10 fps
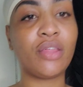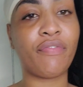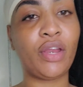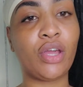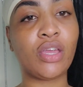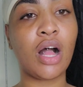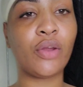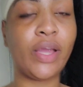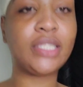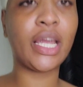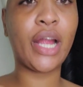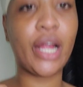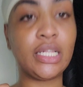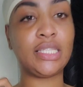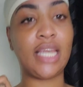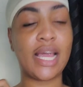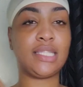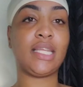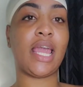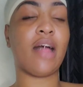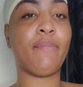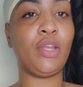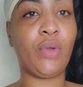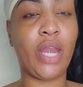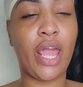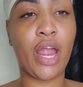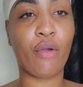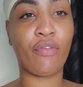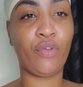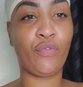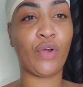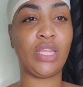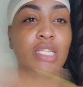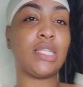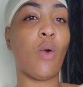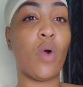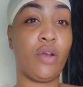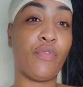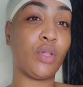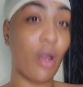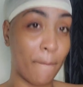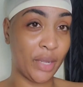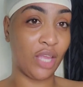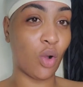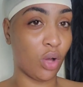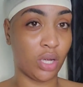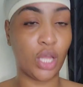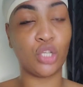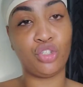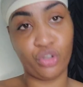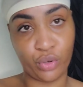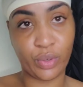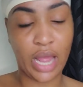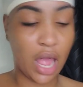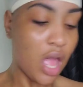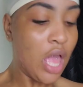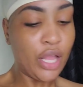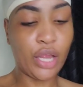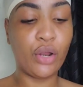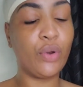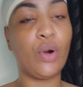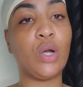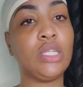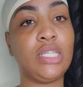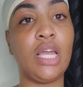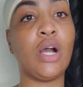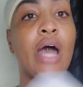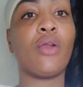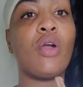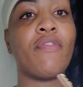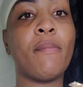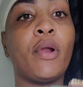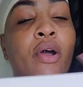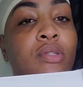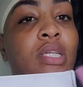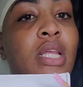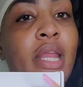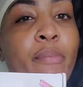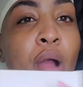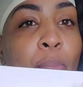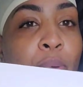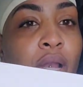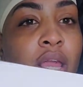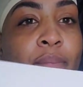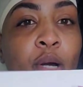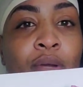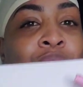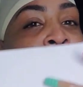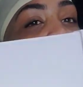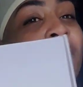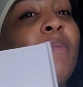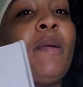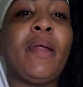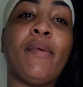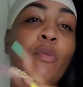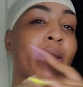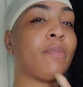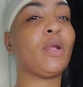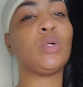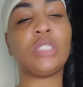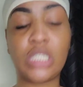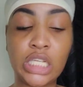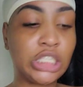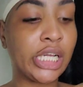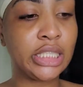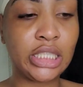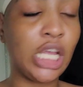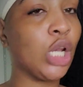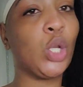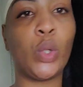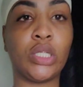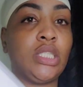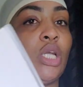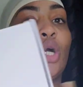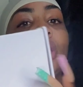Video, y'all know it's your girl Z, and today I'll be doing a hair review for this wonderful company called Junoda. You don't know how the thing go. I don't know if I'm pronouncing the name properly, but for the people that have a good pronunciation, thing, you don't know the thing go.